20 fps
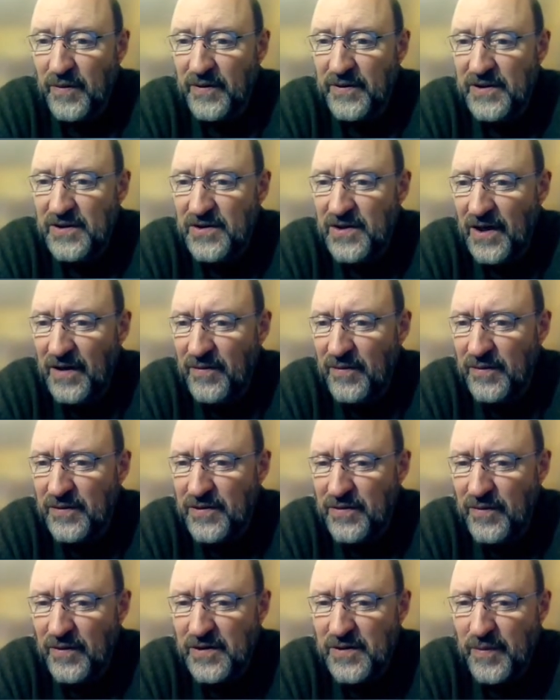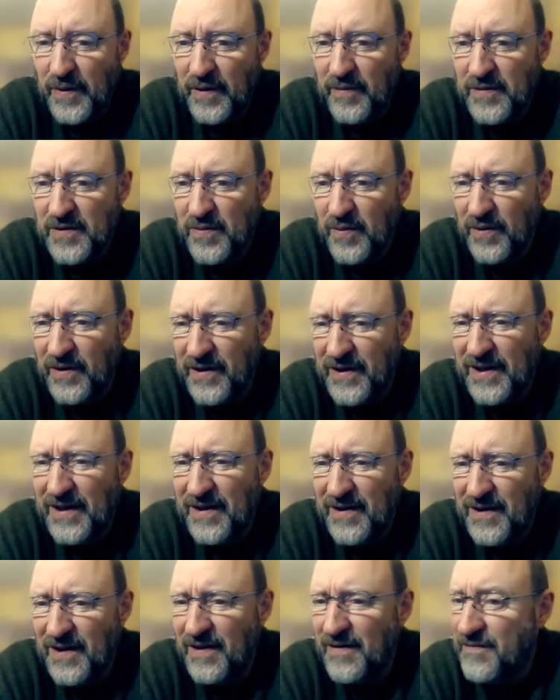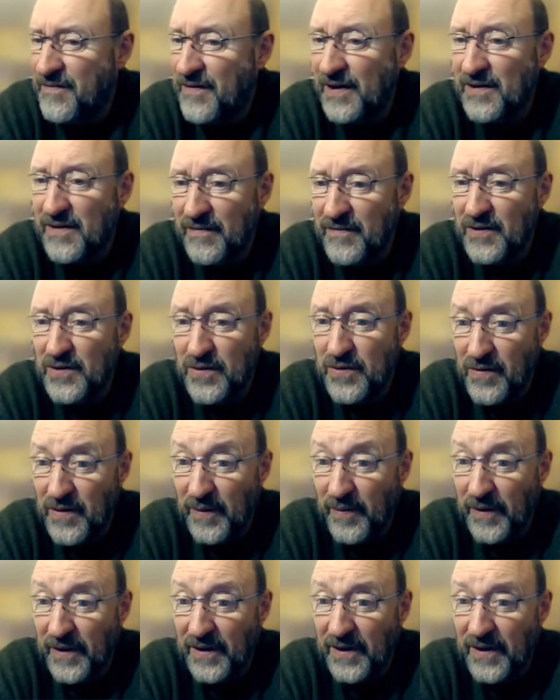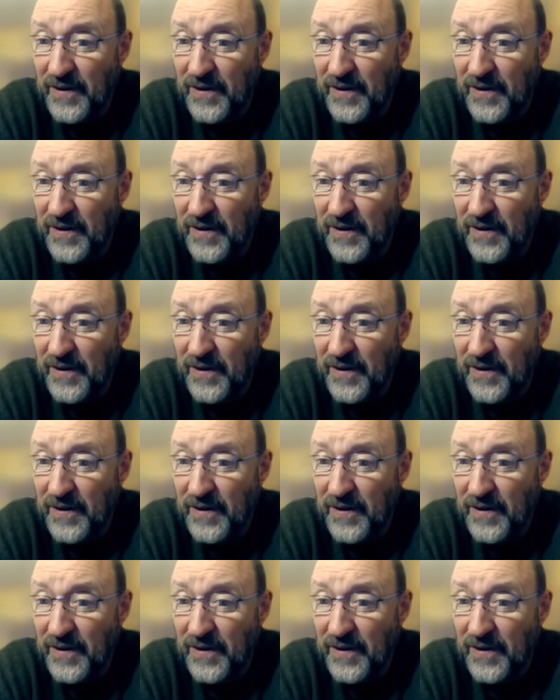Well, in general, true experiments, we're looking at the effect of a treatment,